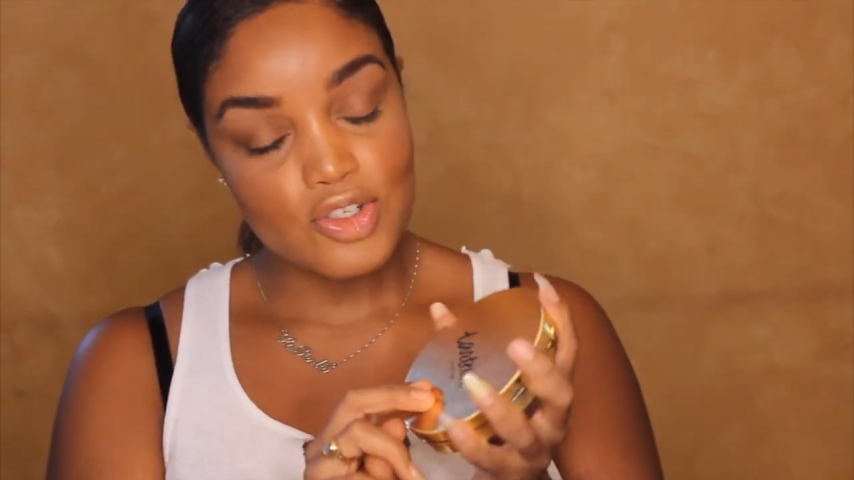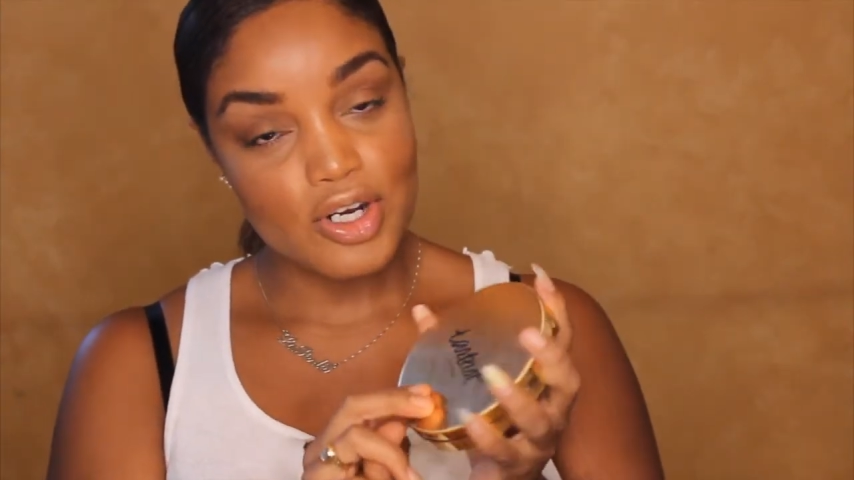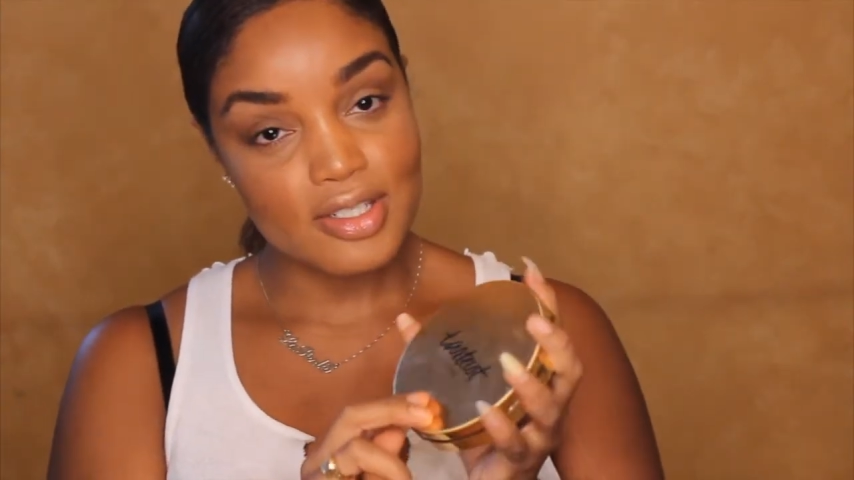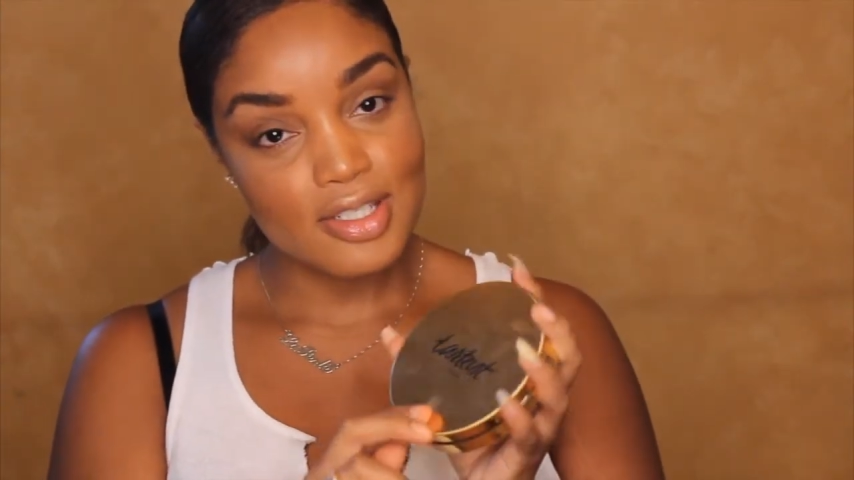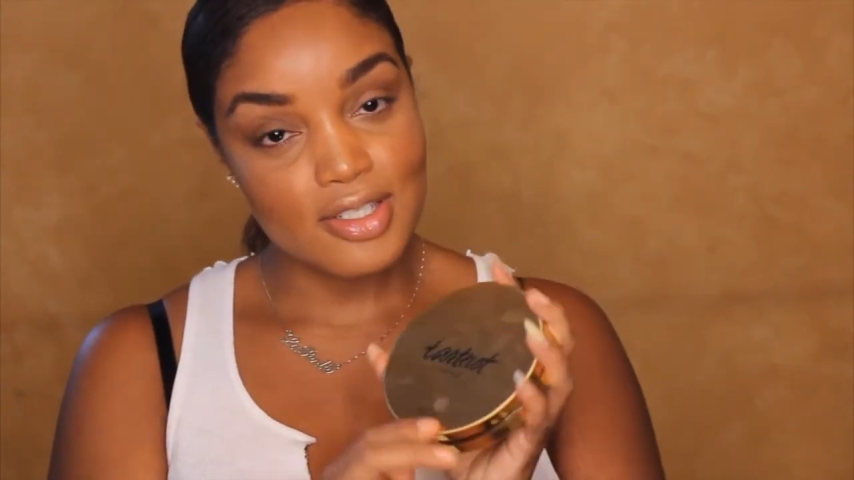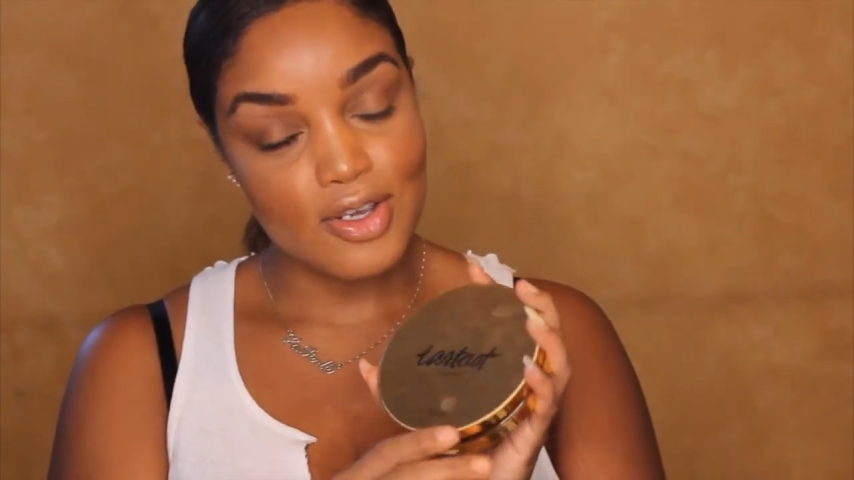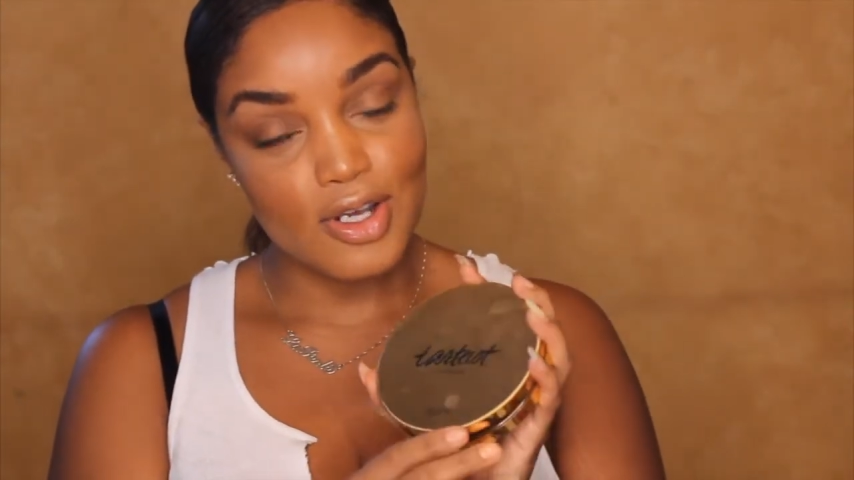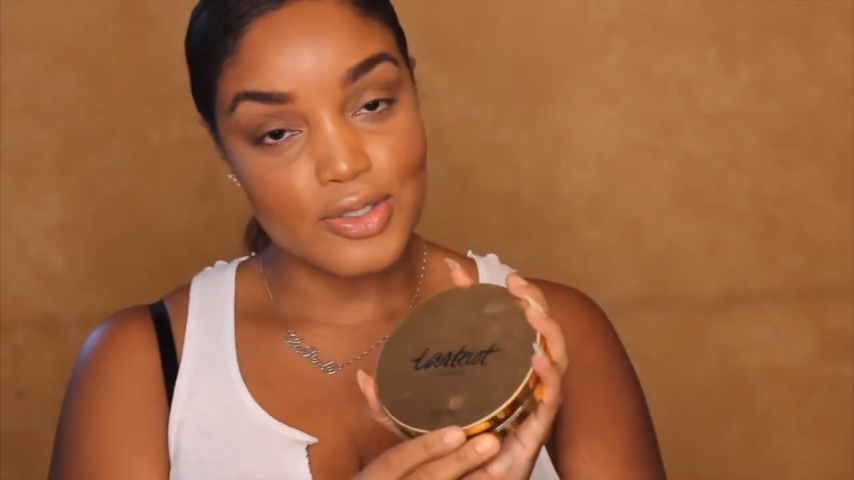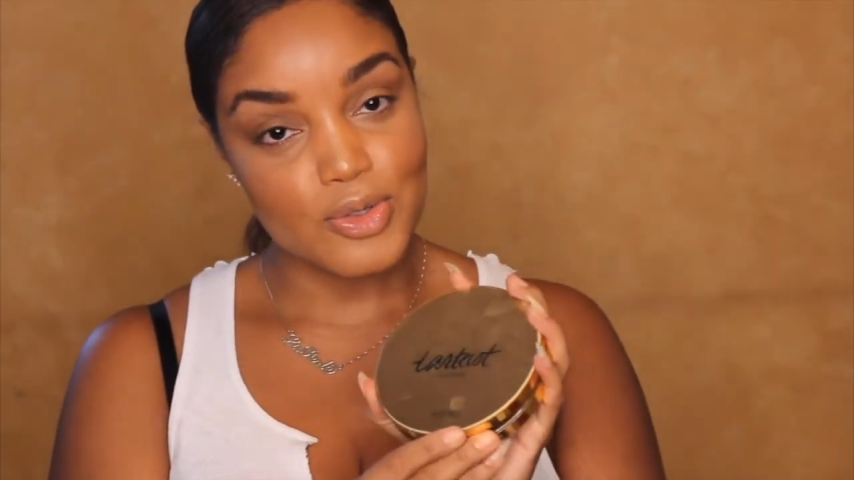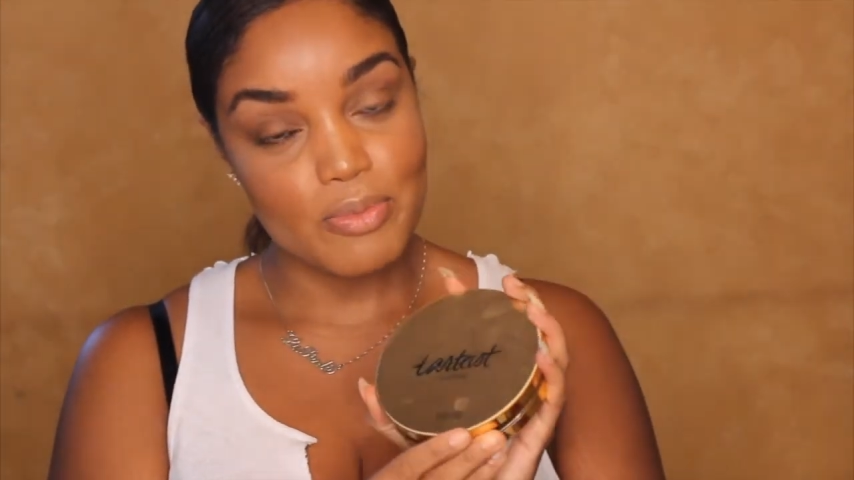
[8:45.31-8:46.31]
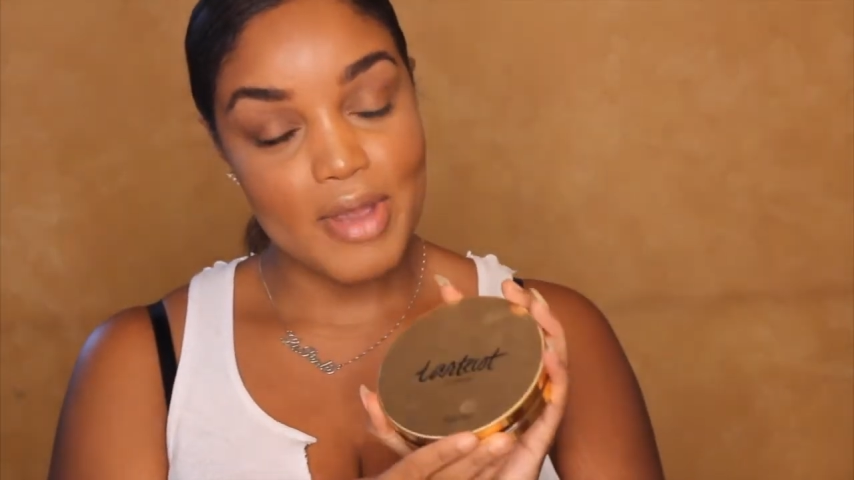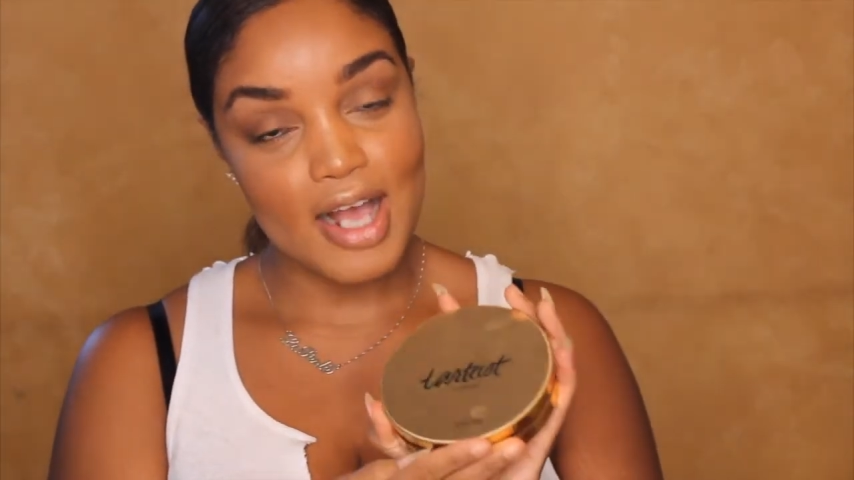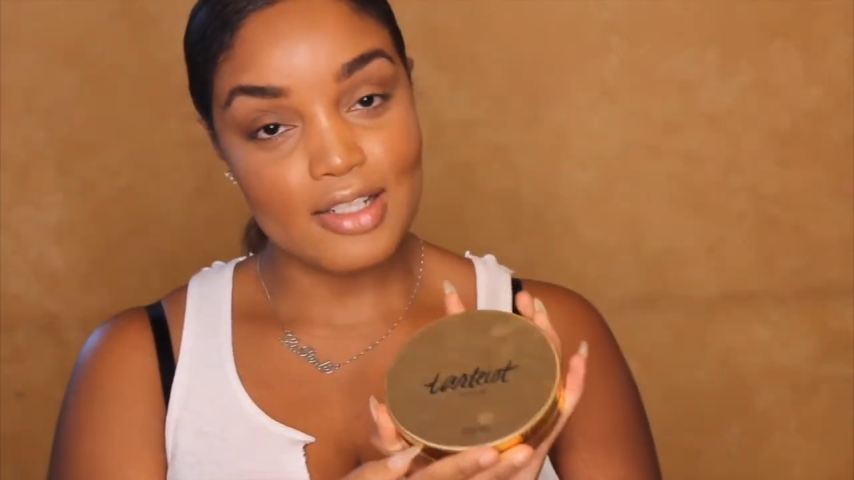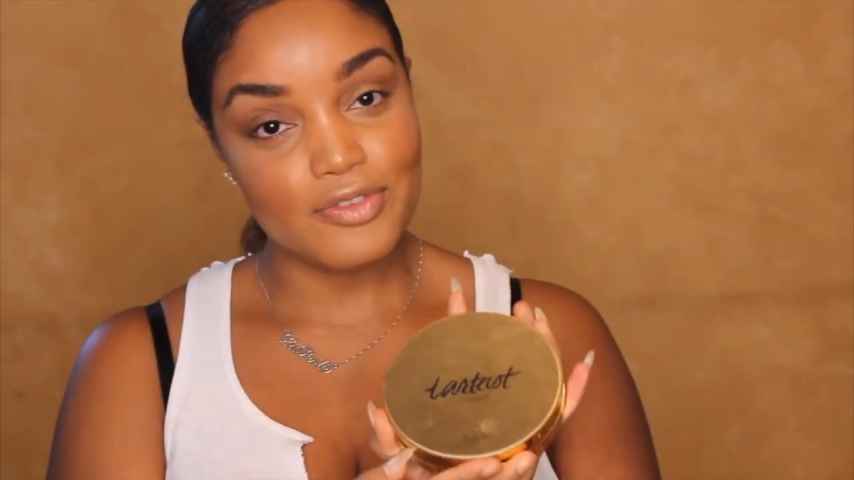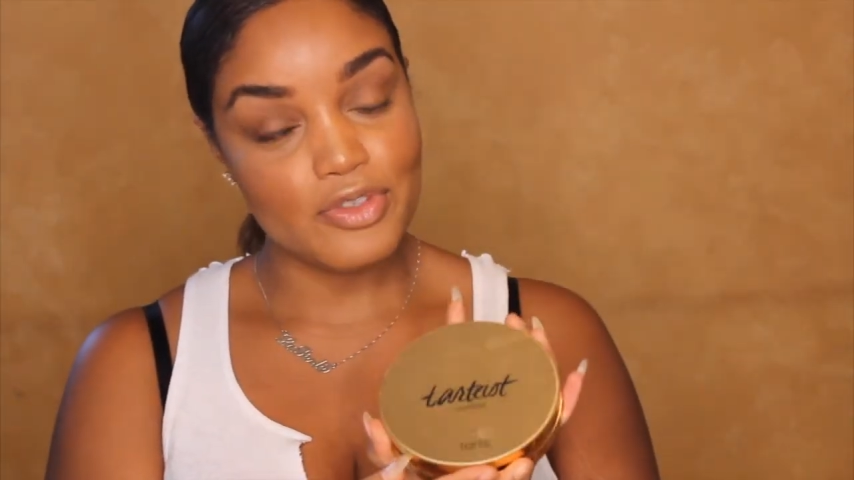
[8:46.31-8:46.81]
Tarteist contour
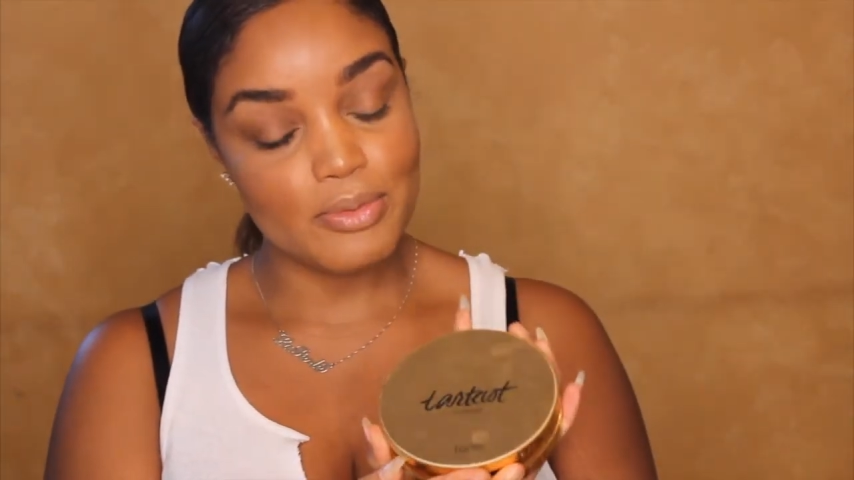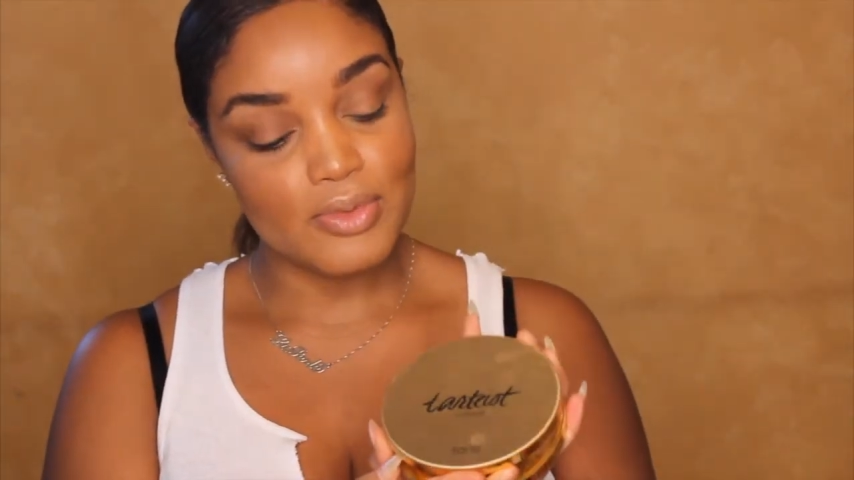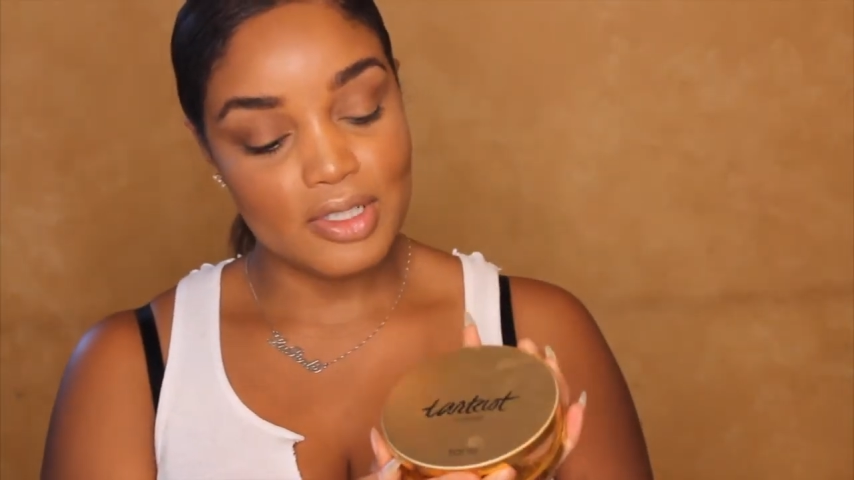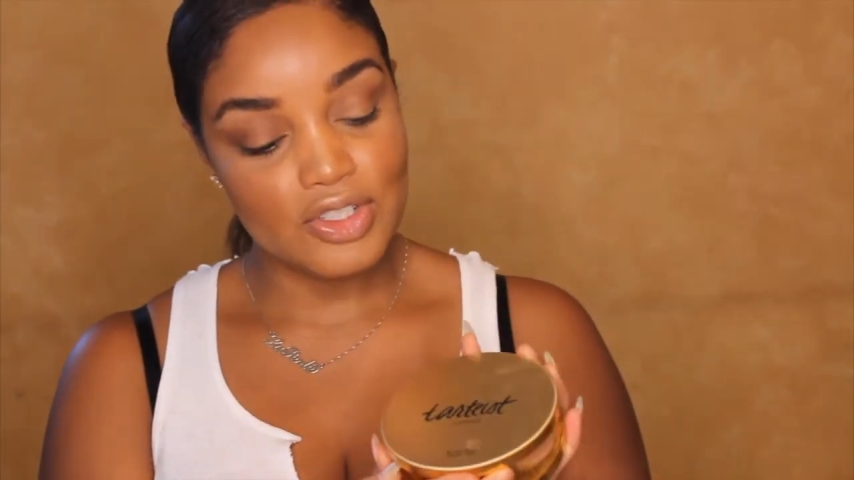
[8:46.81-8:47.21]
palette from